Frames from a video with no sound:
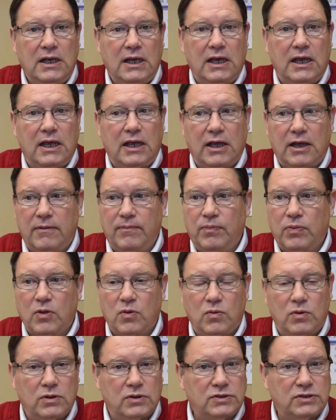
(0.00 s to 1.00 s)
and
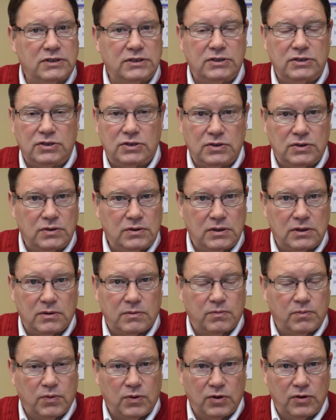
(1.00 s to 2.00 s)
we'll send you the
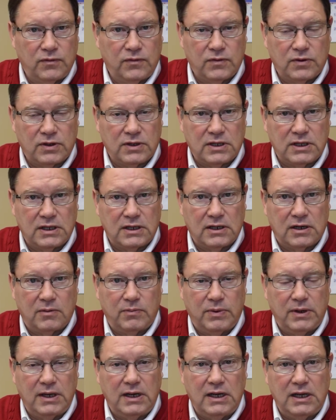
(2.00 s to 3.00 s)
proof of the thing in a
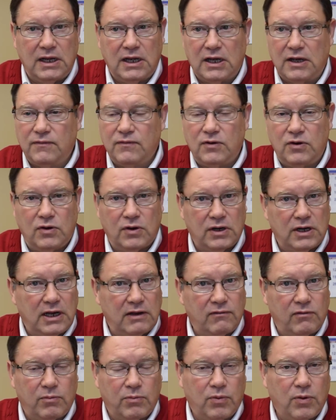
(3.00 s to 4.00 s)
PDF and you can
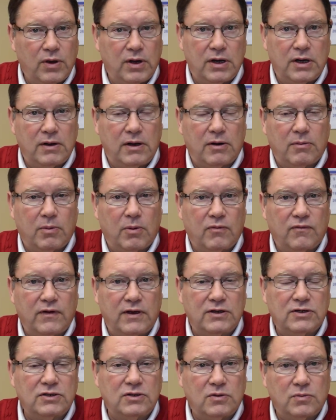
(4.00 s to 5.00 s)
have it printed at a
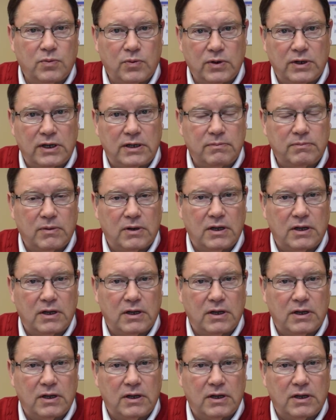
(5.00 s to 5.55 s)
professional print uh,